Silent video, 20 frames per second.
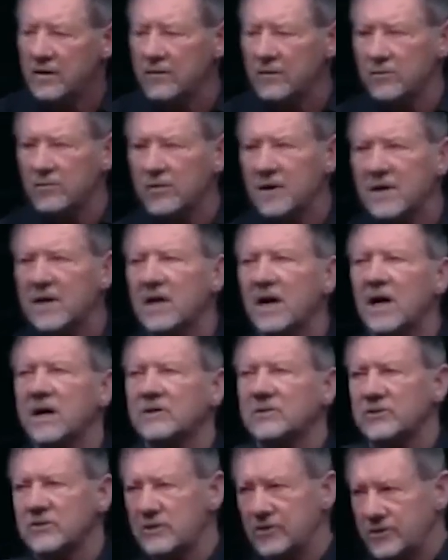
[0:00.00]

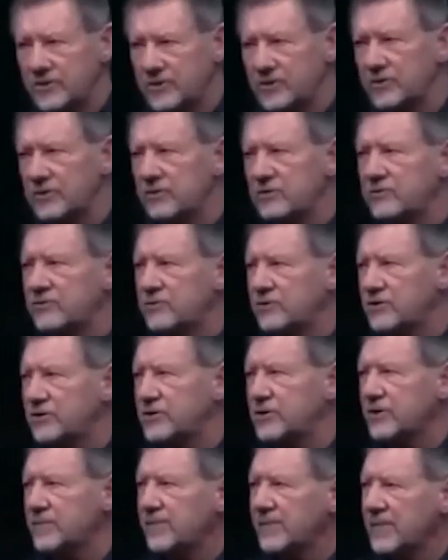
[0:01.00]

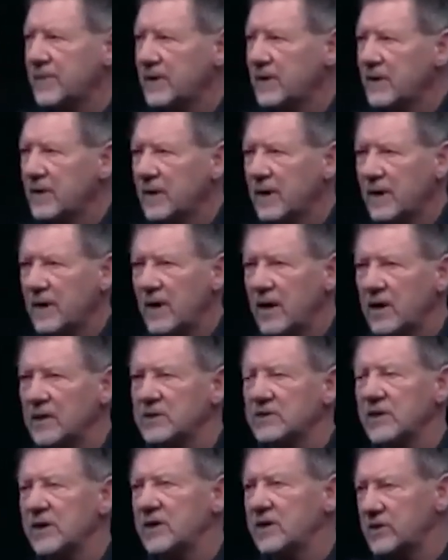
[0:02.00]
reconstitutes uh,
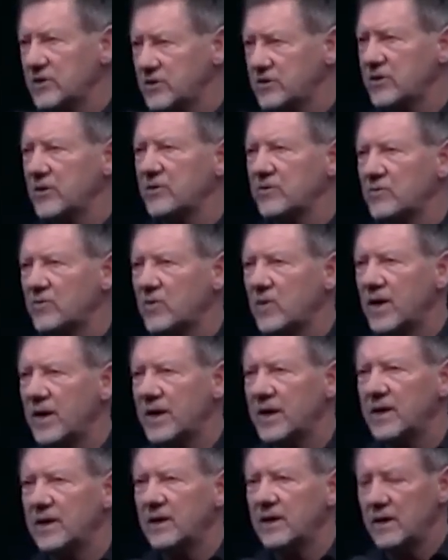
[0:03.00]
us in a certain
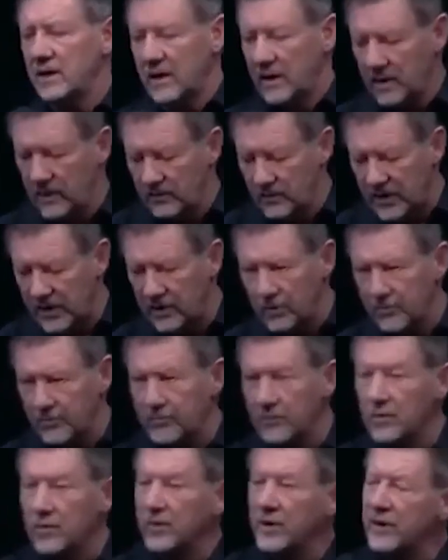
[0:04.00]
way, and then we go
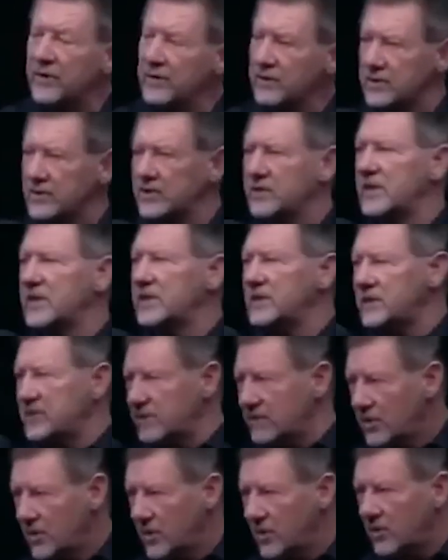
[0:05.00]
through another season
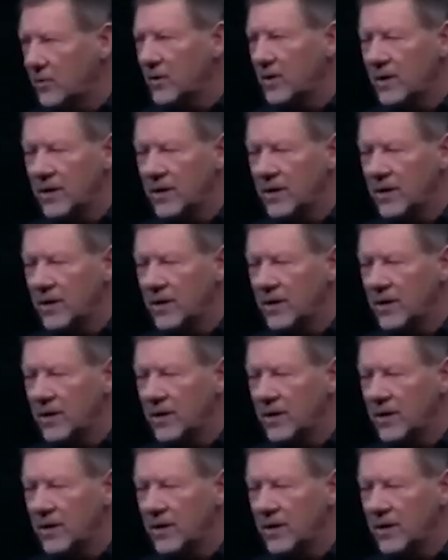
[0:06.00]
where